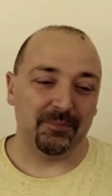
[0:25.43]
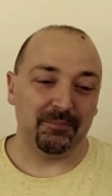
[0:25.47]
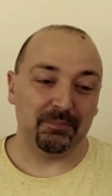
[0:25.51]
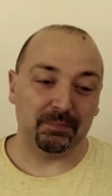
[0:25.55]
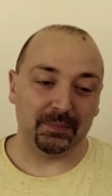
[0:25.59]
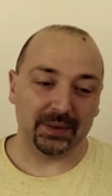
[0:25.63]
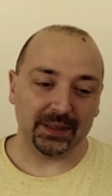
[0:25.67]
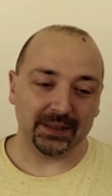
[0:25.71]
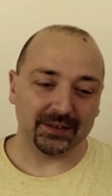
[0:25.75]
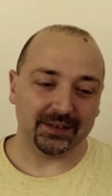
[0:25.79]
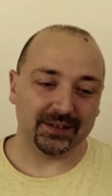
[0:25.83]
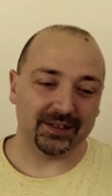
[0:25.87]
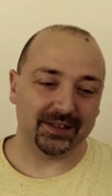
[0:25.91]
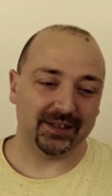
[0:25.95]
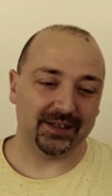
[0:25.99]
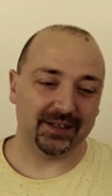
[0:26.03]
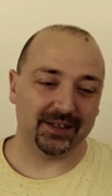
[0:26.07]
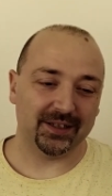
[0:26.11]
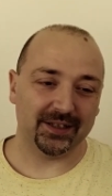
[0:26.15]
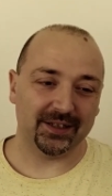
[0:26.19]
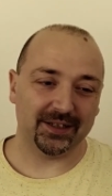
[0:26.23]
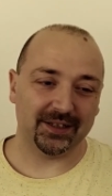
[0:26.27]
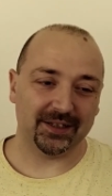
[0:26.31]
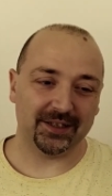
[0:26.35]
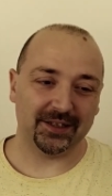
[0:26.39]
But
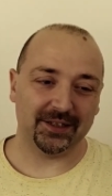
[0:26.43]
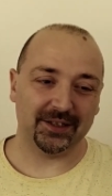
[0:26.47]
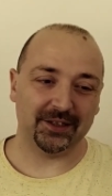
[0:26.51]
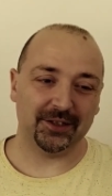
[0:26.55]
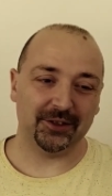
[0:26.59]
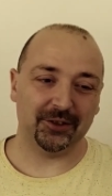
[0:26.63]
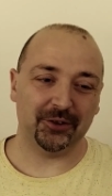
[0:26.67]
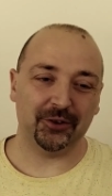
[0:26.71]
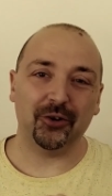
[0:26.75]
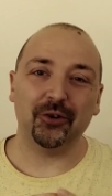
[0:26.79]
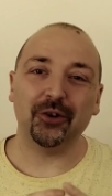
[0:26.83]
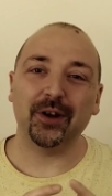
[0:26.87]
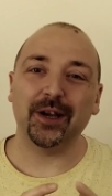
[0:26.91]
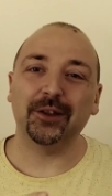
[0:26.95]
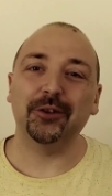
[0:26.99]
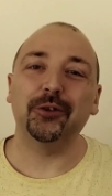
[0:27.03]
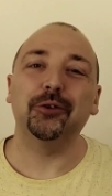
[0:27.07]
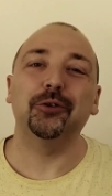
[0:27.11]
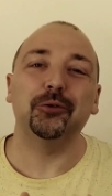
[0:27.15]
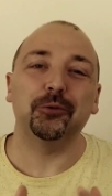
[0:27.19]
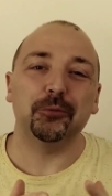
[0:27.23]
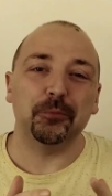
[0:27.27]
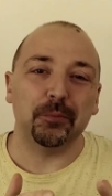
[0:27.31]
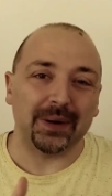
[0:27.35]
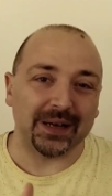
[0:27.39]
don't
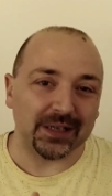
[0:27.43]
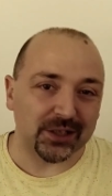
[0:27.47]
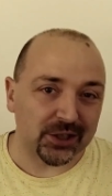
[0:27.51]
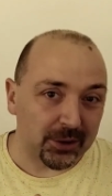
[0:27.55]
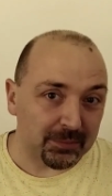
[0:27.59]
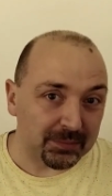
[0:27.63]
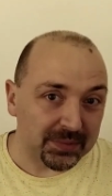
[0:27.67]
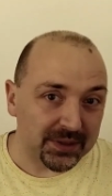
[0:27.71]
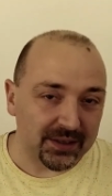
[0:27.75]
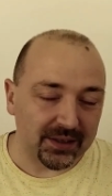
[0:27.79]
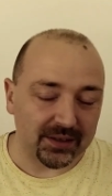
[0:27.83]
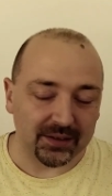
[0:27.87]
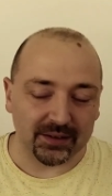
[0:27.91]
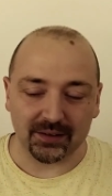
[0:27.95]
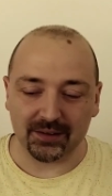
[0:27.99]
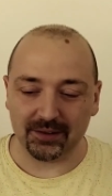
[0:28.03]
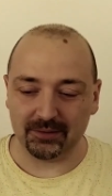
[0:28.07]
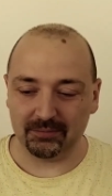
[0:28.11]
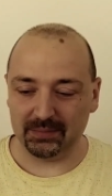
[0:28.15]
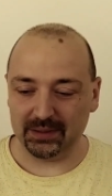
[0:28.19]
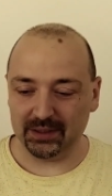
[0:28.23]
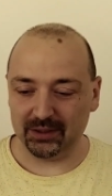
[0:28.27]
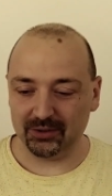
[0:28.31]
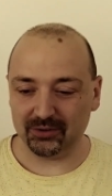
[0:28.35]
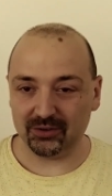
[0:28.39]
get too much
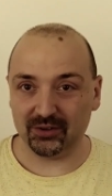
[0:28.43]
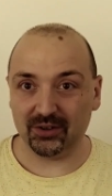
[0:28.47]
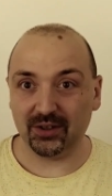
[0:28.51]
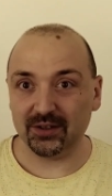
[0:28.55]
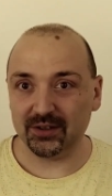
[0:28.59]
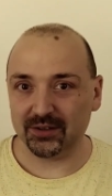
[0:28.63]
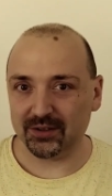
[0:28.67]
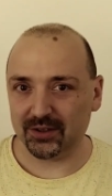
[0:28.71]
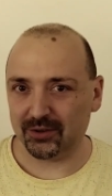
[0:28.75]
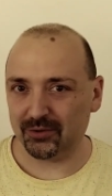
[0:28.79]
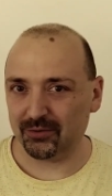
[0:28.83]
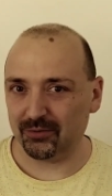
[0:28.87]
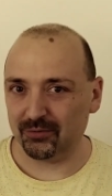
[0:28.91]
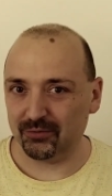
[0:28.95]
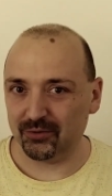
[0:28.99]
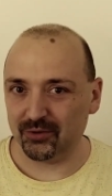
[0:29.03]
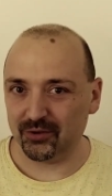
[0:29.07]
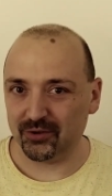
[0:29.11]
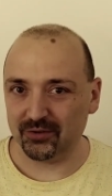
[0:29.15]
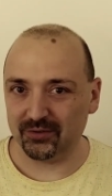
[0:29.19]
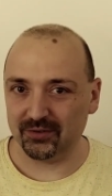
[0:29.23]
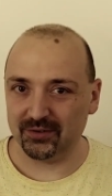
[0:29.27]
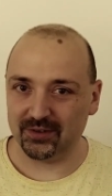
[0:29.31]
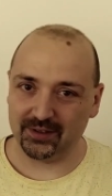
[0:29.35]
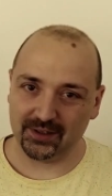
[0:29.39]
upset because there is a
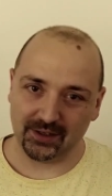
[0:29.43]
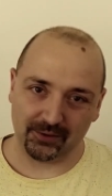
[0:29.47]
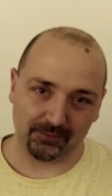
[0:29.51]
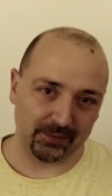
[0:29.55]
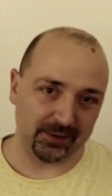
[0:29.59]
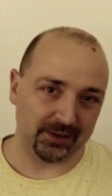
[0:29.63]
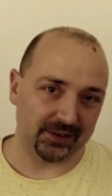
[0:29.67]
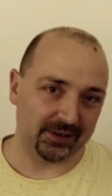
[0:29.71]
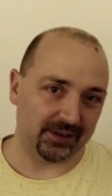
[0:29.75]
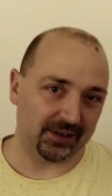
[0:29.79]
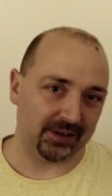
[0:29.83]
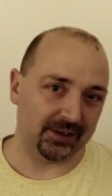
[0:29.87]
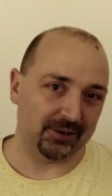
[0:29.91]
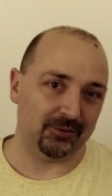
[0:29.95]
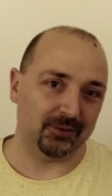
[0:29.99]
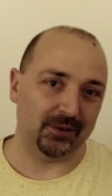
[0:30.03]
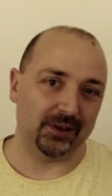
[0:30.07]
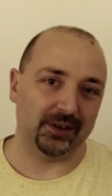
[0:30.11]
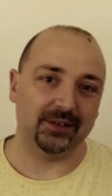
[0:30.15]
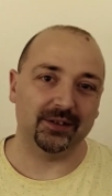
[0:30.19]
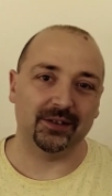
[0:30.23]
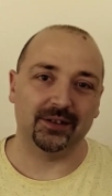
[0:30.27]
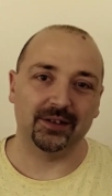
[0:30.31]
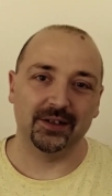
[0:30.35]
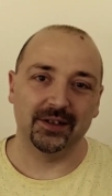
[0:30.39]
solution that I will tell you
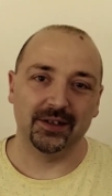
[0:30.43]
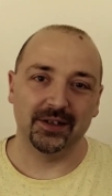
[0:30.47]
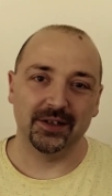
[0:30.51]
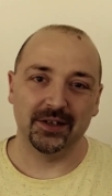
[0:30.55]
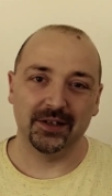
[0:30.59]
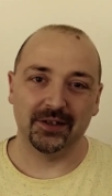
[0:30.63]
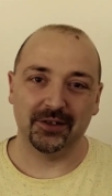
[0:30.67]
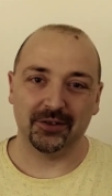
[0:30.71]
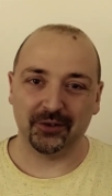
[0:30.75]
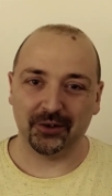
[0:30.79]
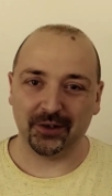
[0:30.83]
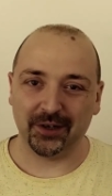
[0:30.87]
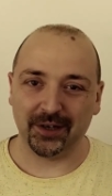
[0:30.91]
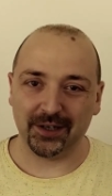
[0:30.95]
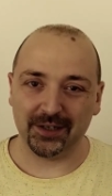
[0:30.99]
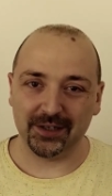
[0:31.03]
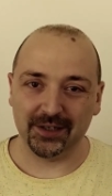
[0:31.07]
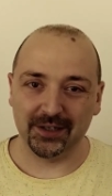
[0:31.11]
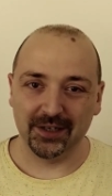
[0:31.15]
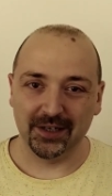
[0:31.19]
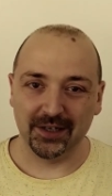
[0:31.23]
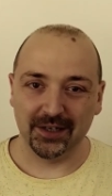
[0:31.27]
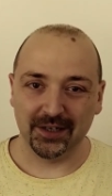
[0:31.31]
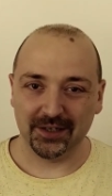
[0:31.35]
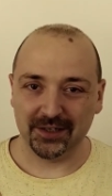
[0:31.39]
later.
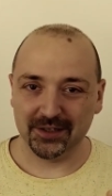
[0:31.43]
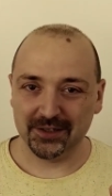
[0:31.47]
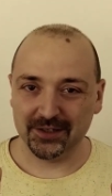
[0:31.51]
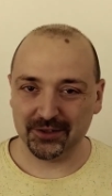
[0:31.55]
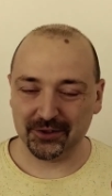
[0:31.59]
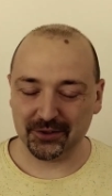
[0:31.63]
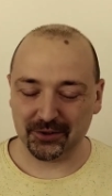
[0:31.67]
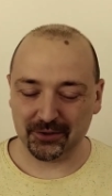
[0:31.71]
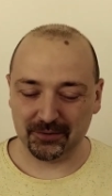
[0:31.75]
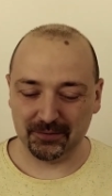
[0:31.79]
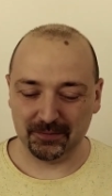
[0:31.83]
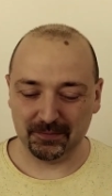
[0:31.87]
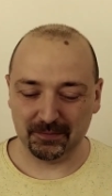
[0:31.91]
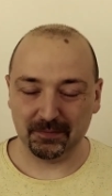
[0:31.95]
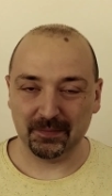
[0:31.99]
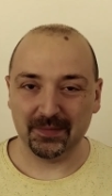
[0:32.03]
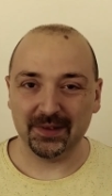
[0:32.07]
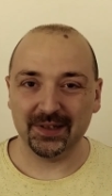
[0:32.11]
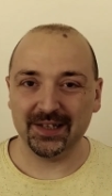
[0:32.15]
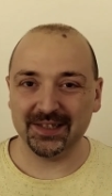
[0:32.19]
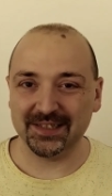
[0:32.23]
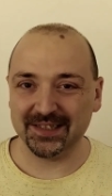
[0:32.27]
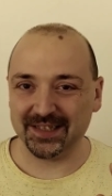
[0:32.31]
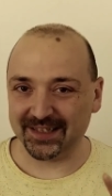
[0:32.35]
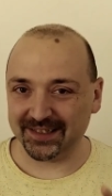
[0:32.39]
Okay, so
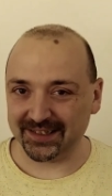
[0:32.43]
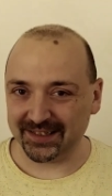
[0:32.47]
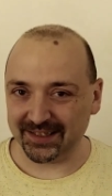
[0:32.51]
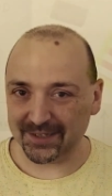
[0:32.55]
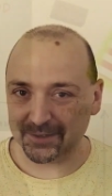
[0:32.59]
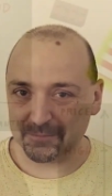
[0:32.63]
let's get